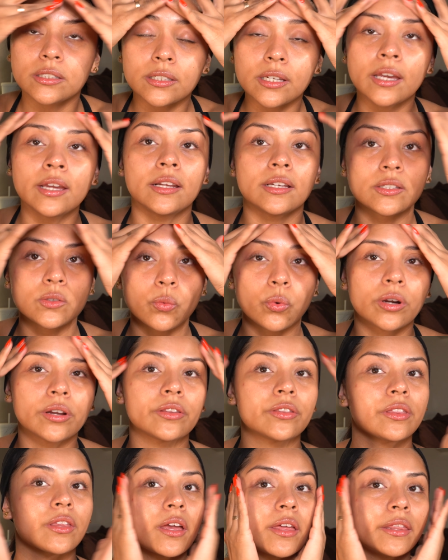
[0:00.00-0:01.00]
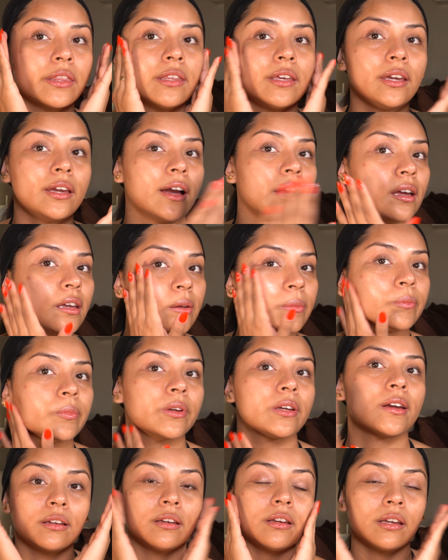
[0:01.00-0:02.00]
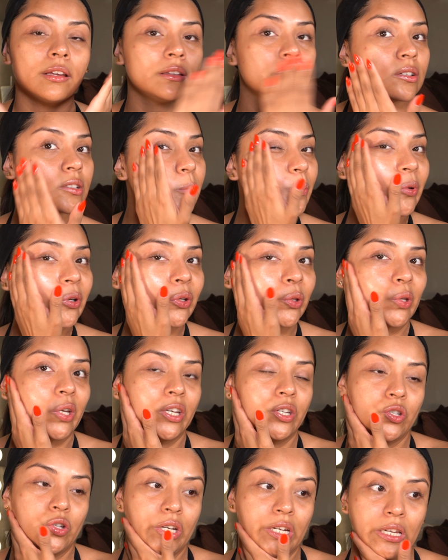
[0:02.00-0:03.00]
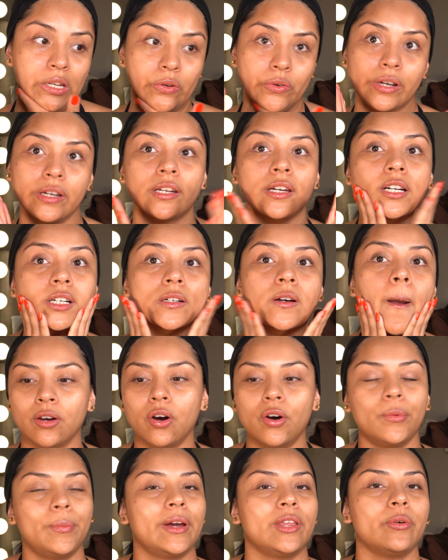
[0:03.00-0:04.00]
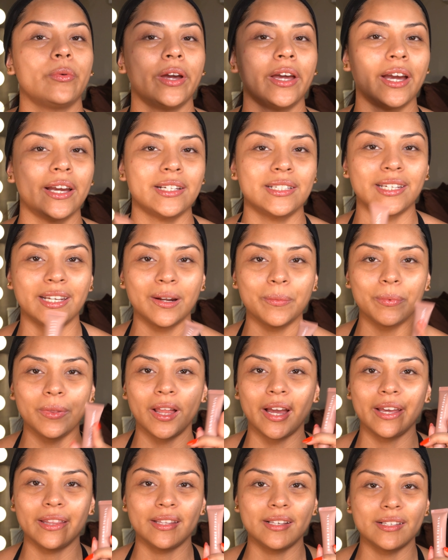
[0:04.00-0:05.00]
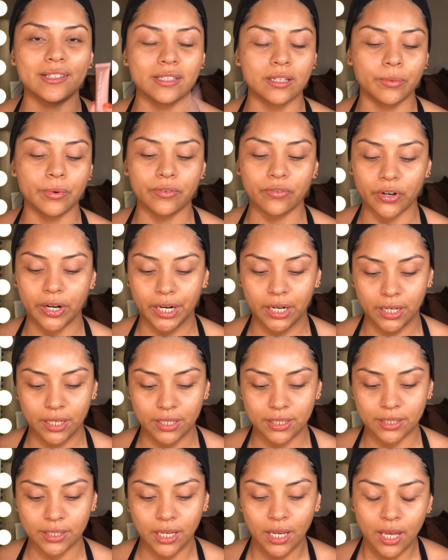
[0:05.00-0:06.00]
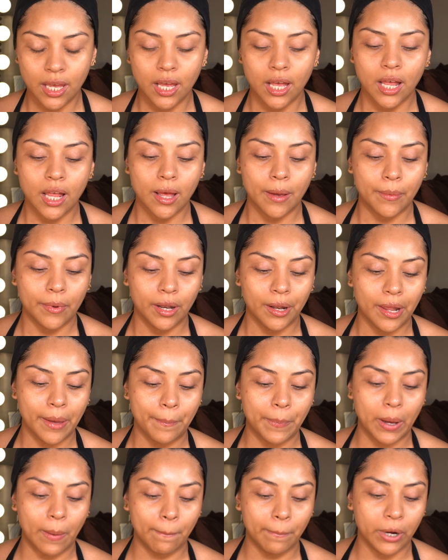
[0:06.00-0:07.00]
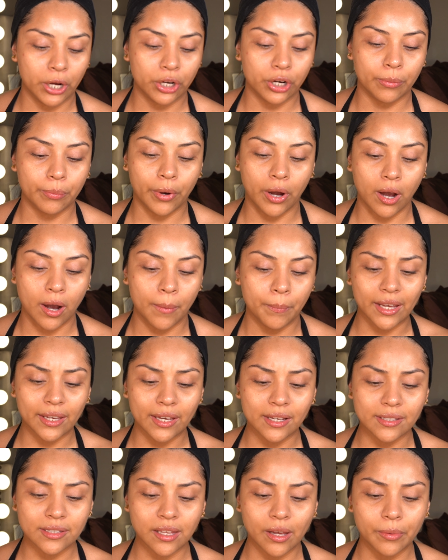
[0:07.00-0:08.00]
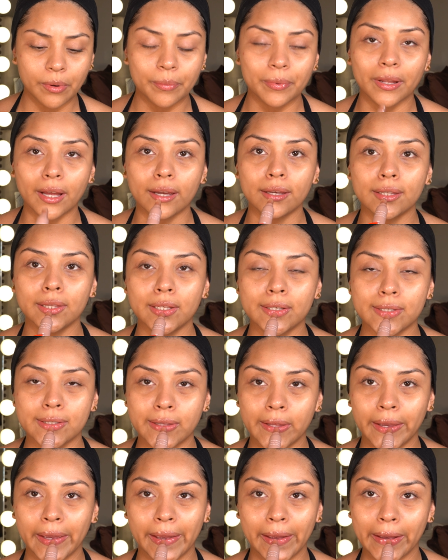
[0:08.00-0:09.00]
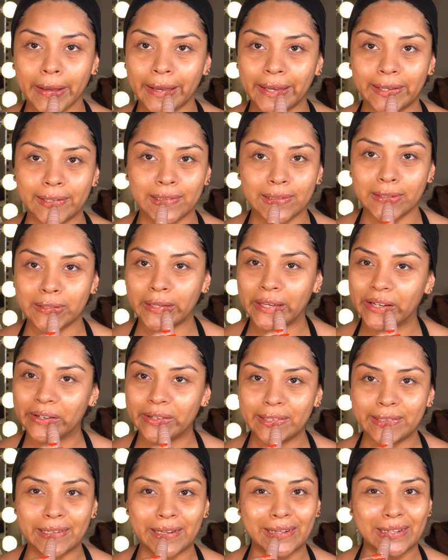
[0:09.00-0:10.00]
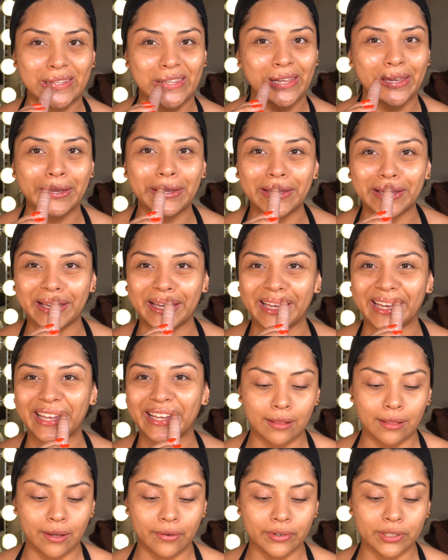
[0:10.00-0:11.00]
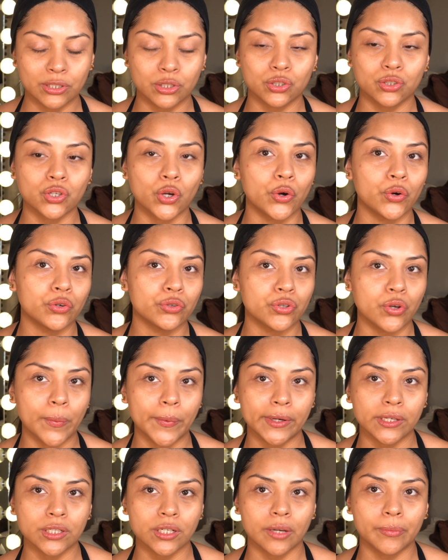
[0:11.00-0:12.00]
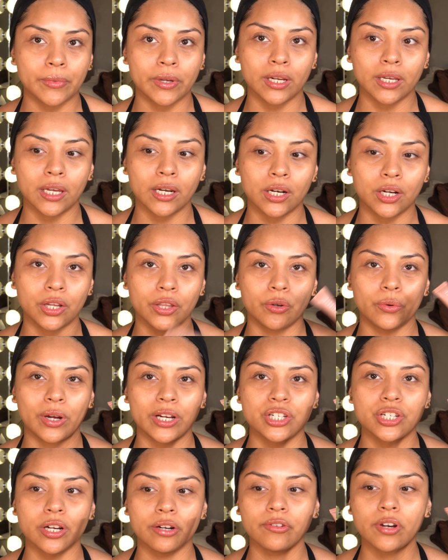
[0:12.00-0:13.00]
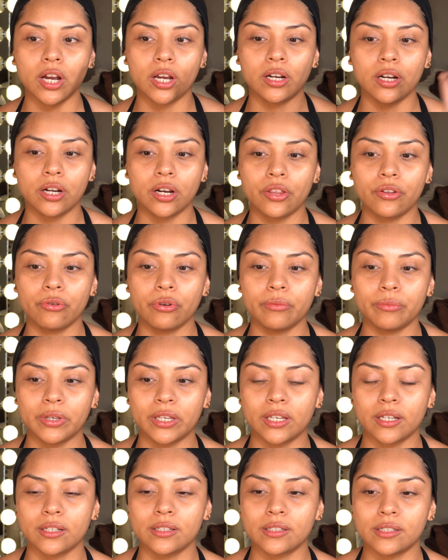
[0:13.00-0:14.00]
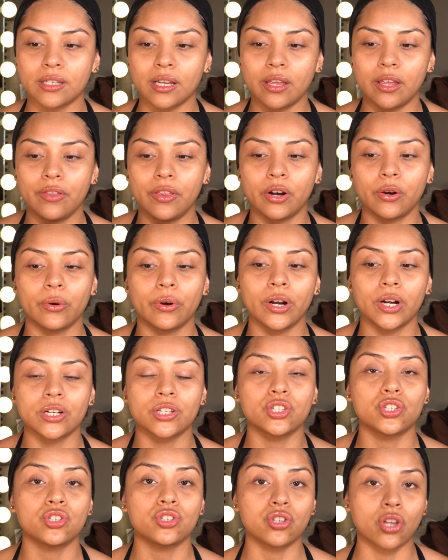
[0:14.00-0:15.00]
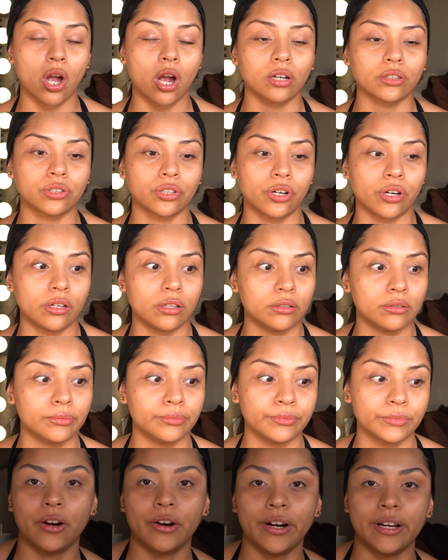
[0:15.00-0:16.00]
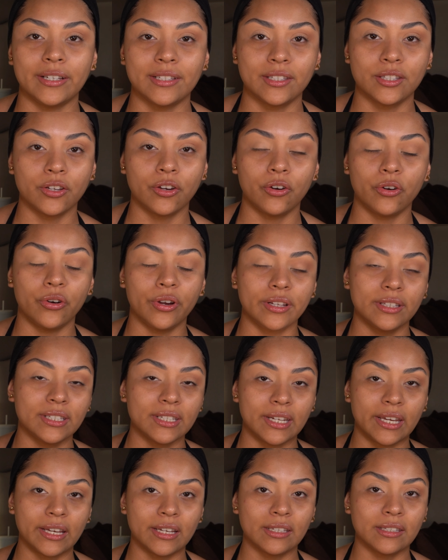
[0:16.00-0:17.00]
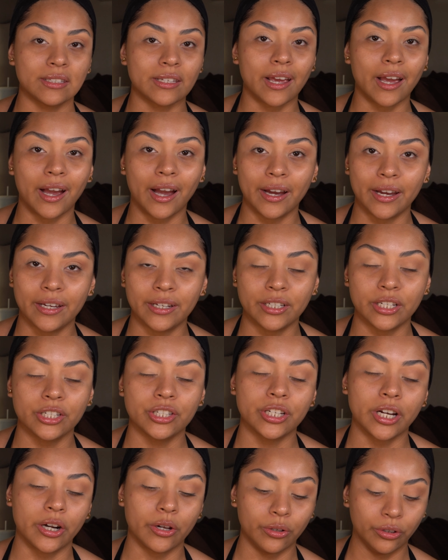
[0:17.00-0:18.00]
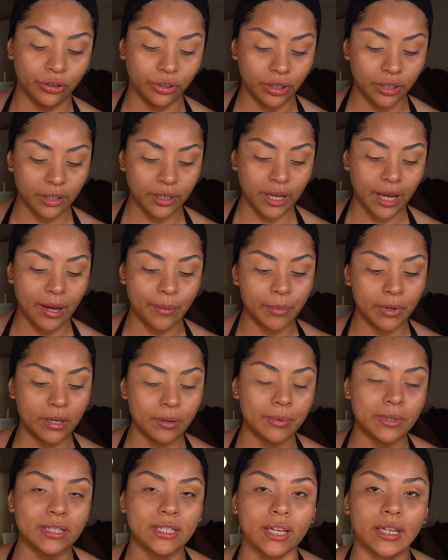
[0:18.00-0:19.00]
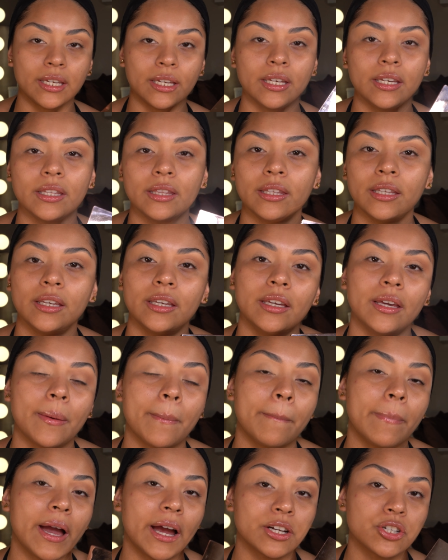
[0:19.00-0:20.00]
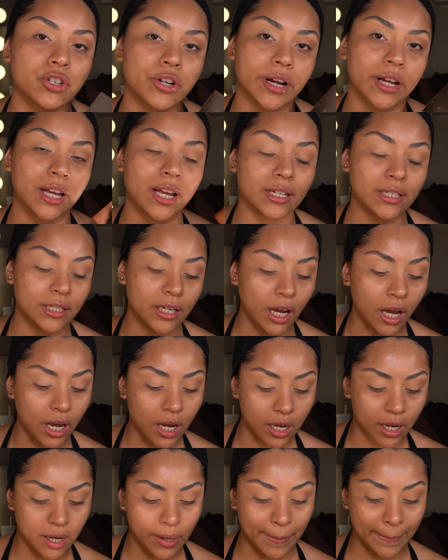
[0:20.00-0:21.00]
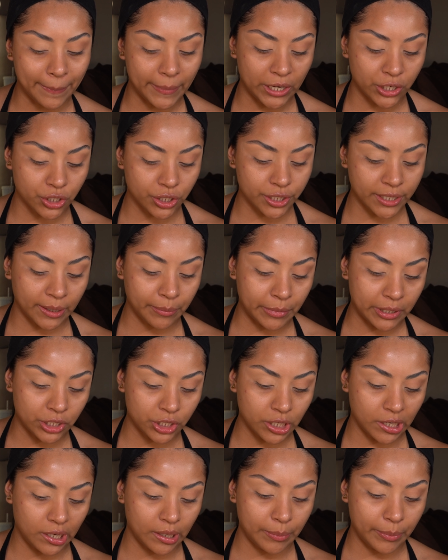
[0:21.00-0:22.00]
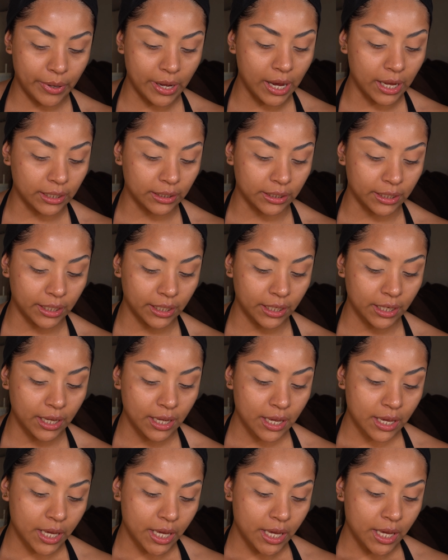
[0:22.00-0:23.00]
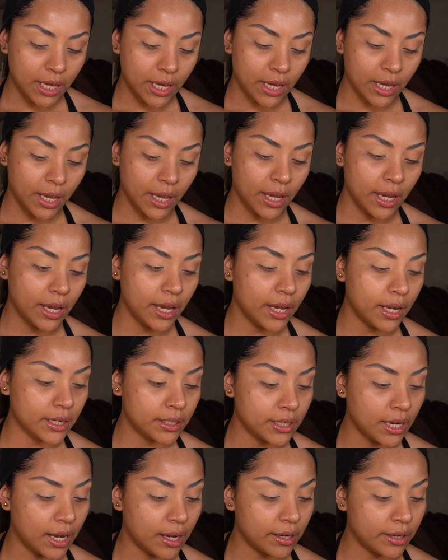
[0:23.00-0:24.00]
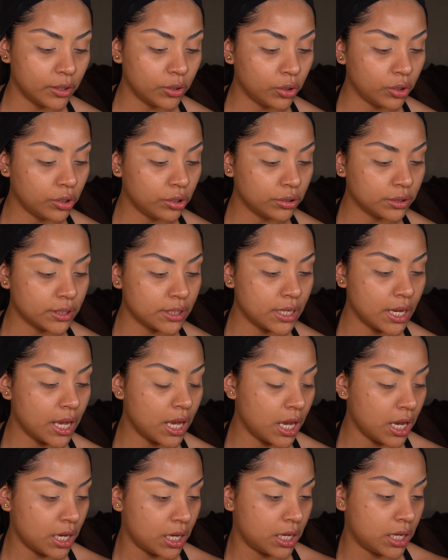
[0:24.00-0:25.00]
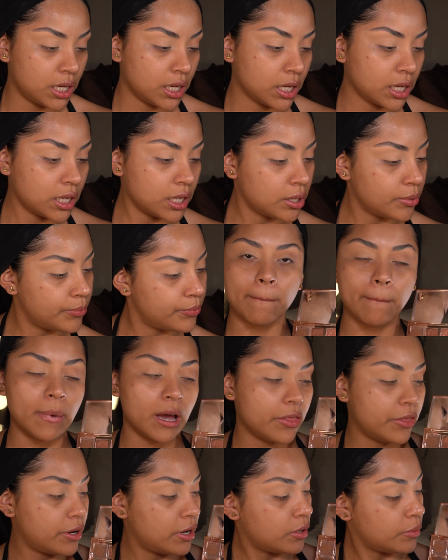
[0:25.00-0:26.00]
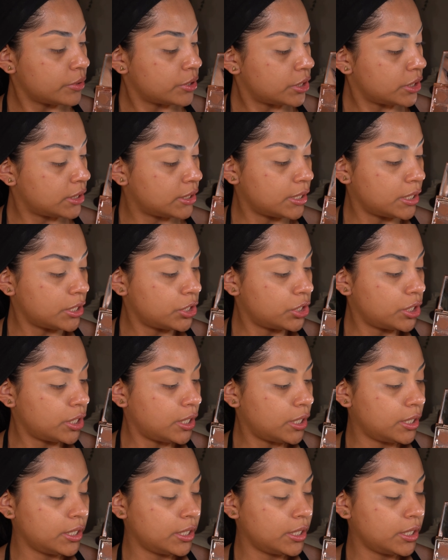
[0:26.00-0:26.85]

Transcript: It is worth the hype. It looks pretty hydrating right now. Oh, by the way, I did apply the Summer Fridays lip butter balm. I can't stop applying this thing. It's so addicting. I love it so much. I'm gonna get another one. I should have gotten another one because they were stocked, girl. Alright, so in today's eyeshadow look, I'm gonna be taking the Patrick Ta Major Dimension palette, and I'll take Mother, which is this shade